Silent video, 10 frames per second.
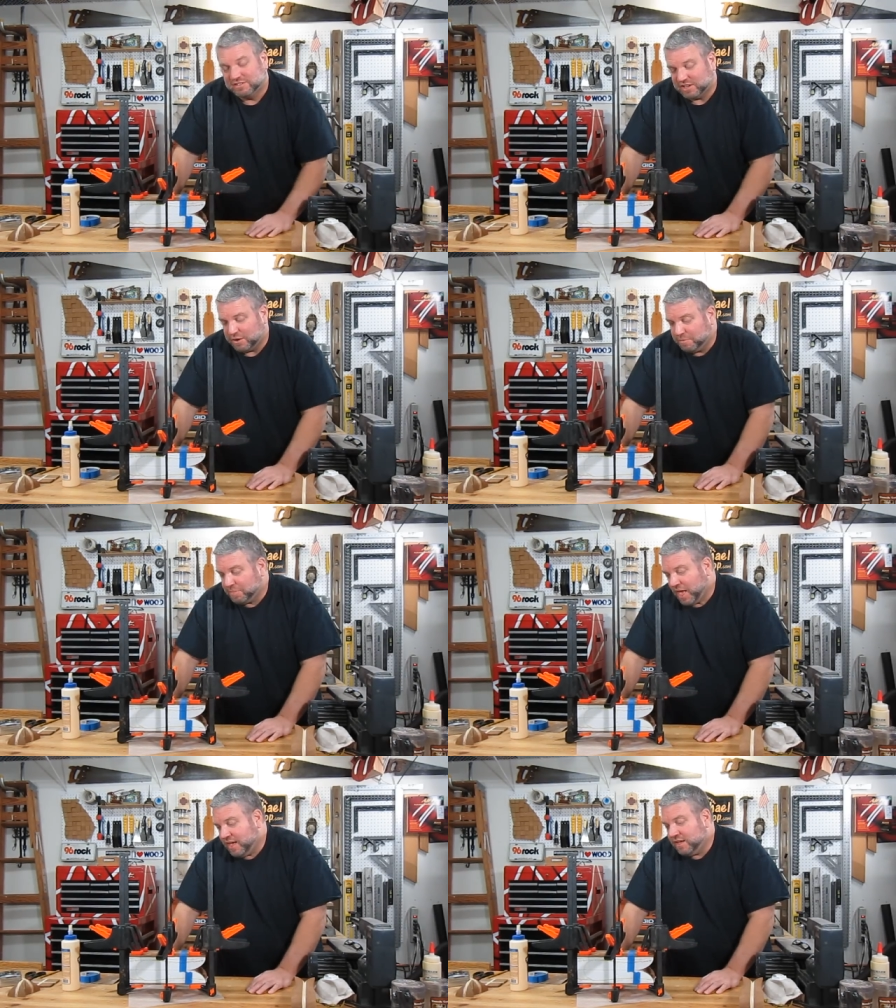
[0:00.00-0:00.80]
So
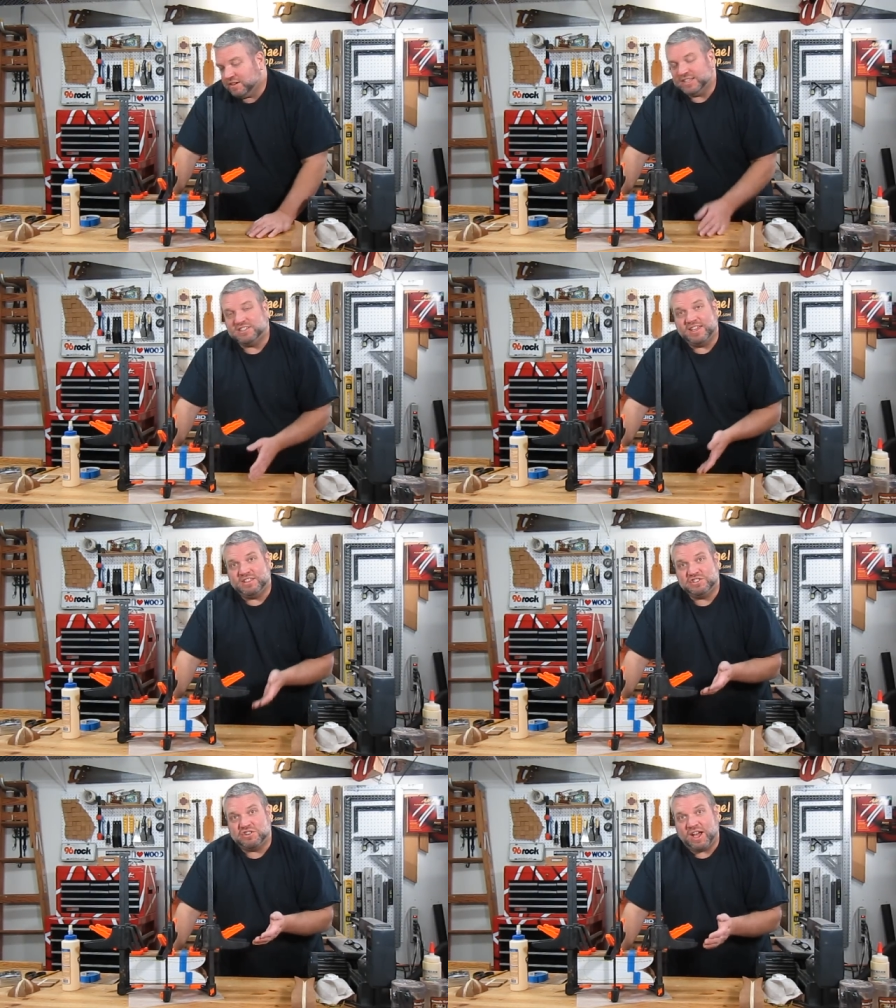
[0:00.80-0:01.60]
let's let
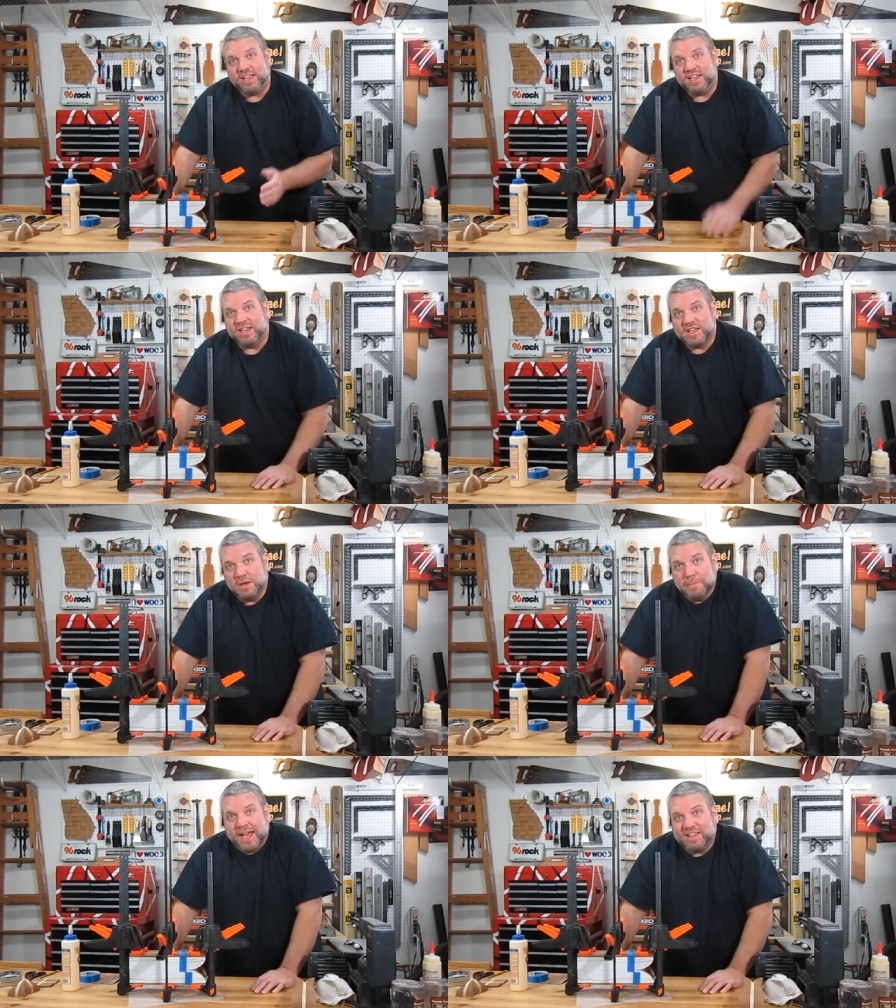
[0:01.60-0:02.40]
this dry and
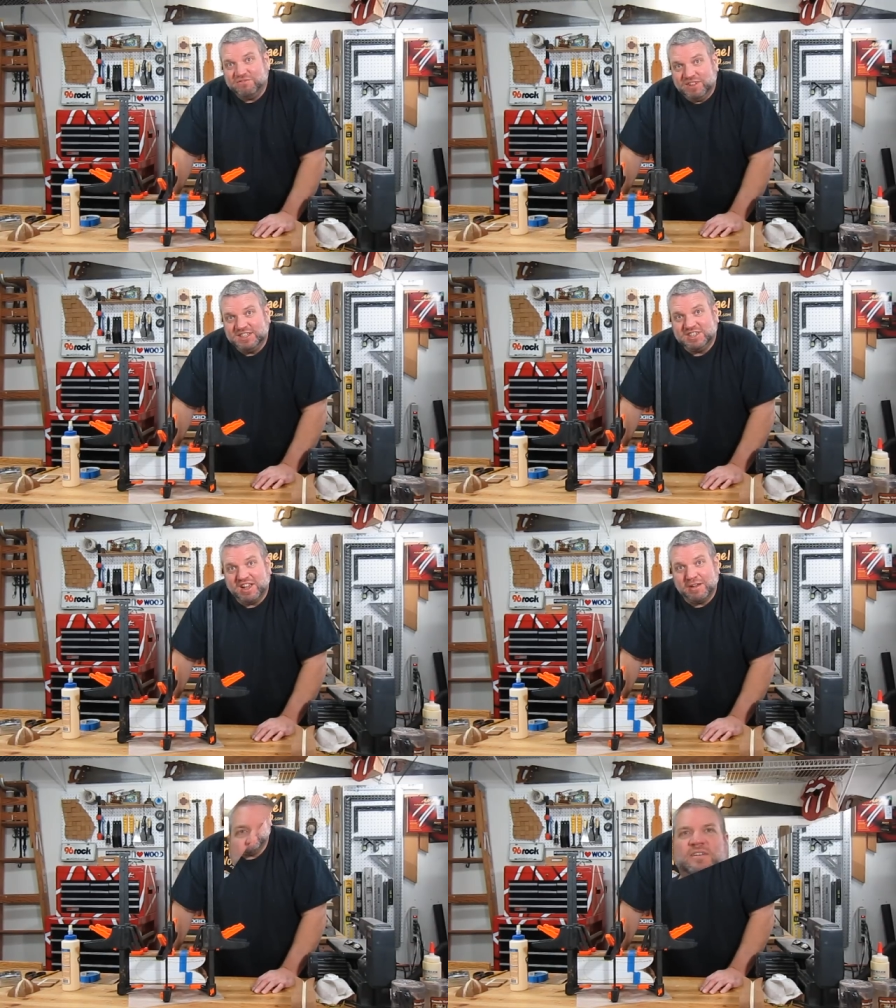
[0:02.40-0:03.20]
come back and finish it
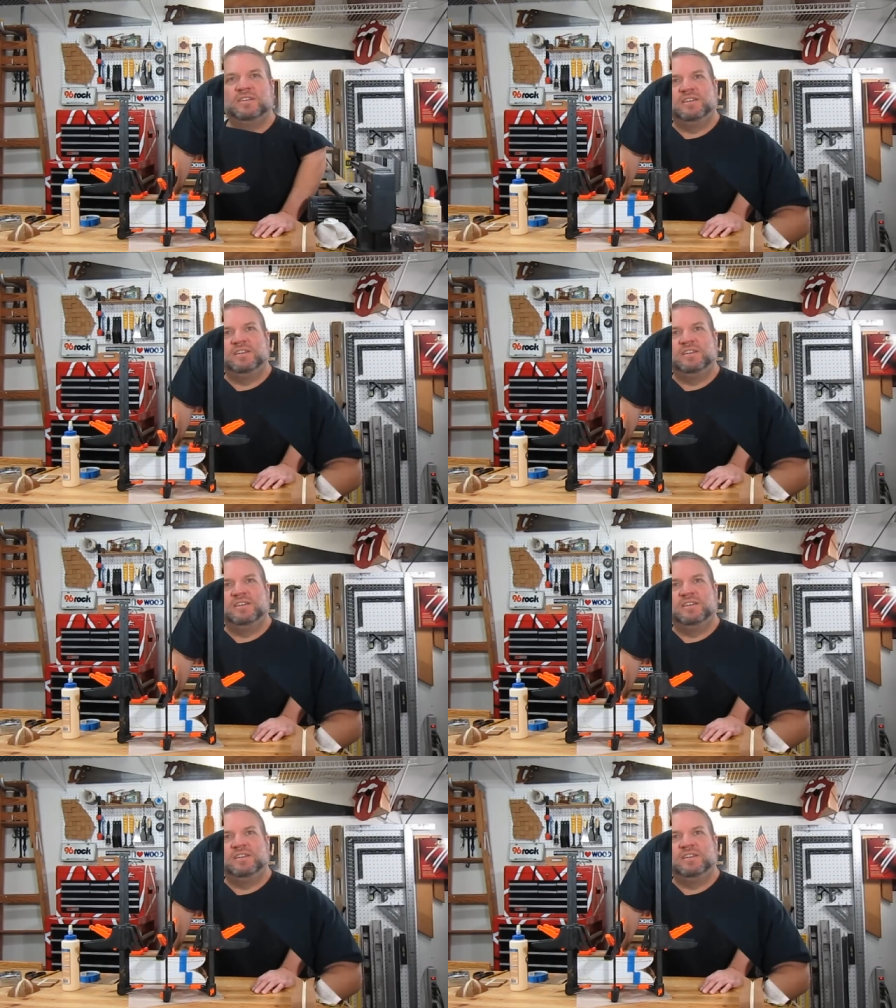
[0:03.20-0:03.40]
up.